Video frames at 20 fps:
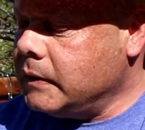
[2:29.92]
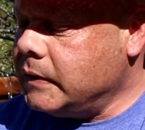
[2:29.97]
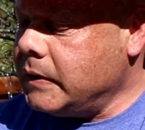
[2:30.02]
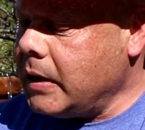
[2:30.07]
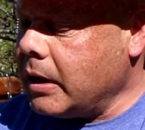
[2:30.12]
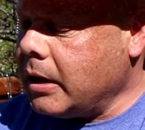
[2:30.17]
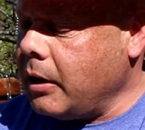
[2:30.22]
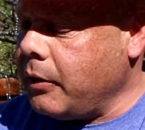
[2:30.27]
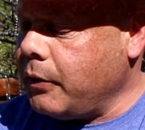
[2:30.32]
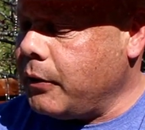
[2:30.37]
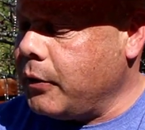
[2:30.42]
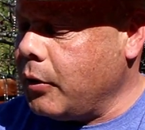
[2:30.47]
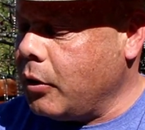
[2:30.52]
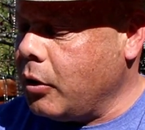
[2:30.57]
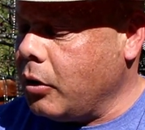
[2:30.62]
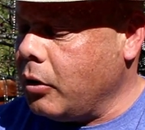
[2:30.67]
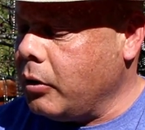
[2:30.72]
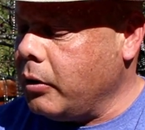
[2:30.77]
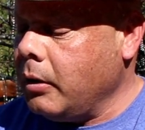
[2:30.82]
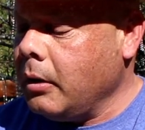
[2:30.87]
second
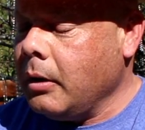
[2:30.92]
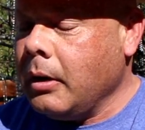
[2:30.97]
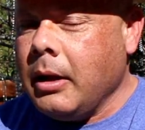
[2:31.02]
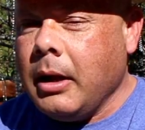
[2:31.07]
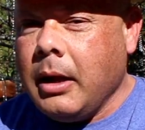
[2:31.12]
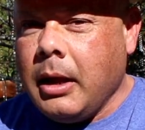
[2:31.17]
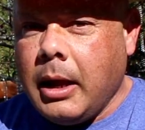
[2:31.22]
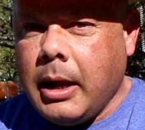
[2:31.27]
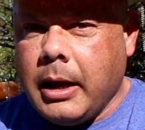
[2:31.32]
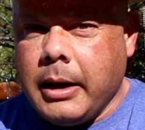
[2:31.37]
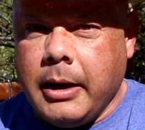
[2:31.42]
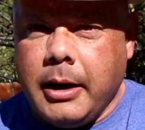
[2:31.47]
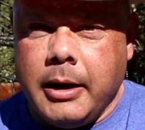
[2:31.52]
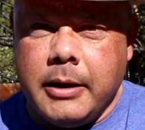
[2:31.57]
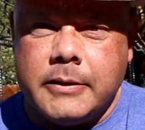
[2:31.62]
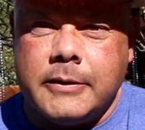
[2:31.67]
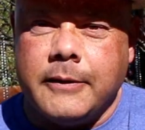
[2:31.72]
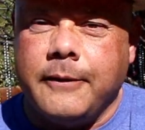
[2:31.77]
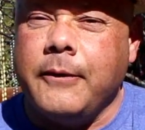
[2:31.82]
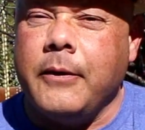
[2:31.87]
third, and it
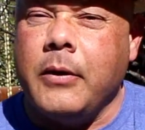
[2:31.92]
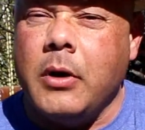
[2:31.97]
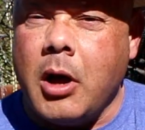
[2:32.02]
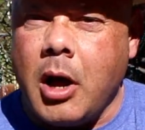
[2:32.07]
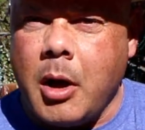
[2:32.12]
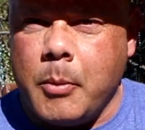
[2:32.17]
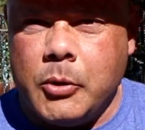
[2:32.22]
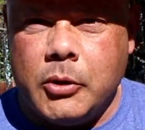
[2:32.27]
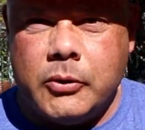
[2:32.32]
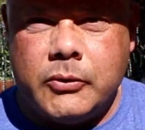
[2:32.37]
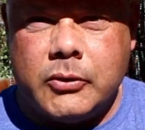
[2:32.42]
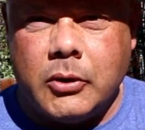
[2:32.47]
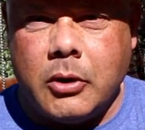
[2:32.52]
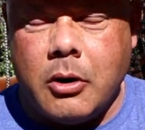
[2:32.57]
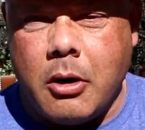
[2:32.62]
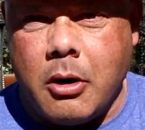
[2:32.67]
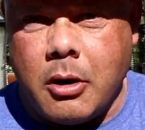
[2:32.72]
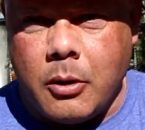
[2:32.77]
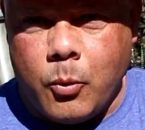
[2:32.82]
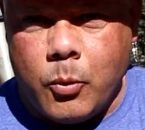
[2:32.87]
is a phenomenal
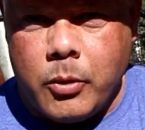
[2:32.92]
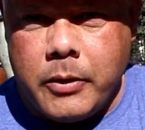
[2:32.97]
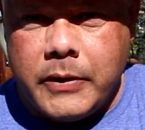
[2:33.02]
cigar.